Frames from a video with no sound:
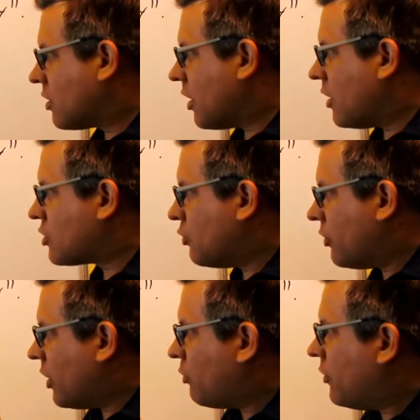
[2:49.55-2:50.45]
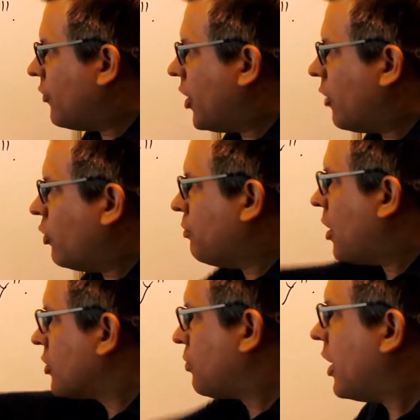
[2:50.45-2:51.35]
Okay, so again, we
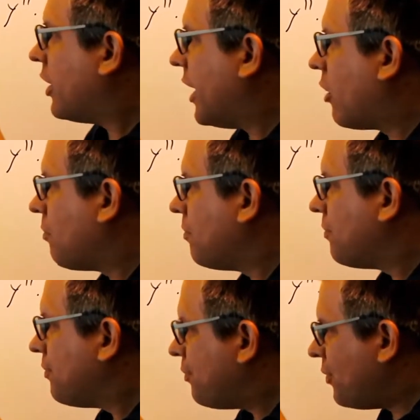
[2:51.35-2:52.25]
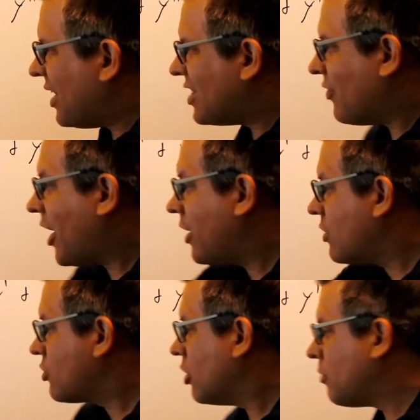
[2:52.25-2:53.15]
multiplied it out, divided
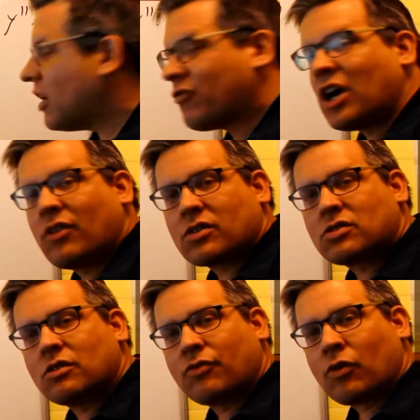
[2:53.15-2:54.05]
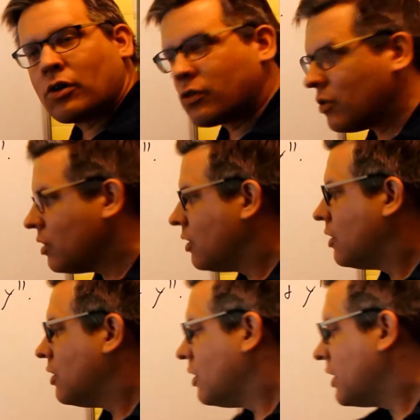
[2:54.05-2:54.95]
each term by 5x to the fourth,
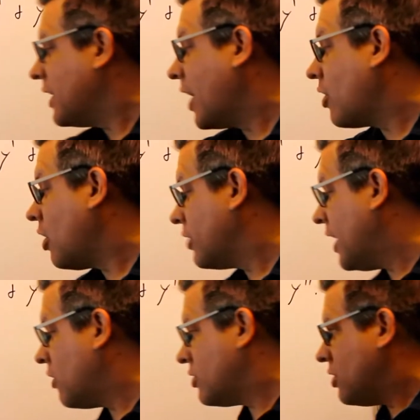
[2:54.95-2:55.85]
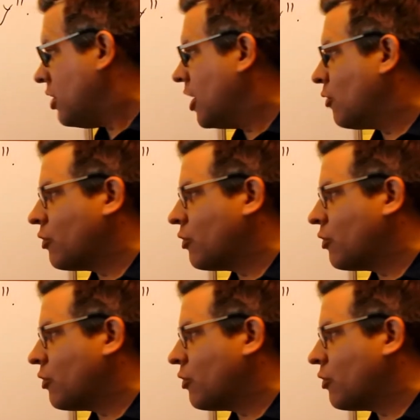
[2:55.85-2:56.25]
got it all down to here.